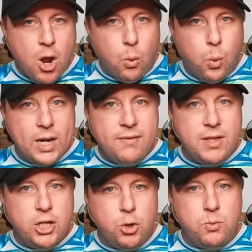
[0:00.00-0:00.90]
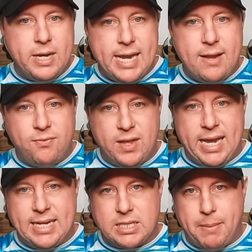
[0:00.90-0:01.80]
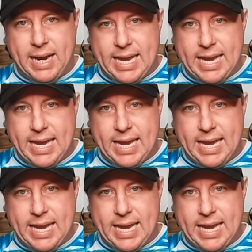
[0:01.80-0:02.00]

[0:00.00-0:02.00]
One of the unique things about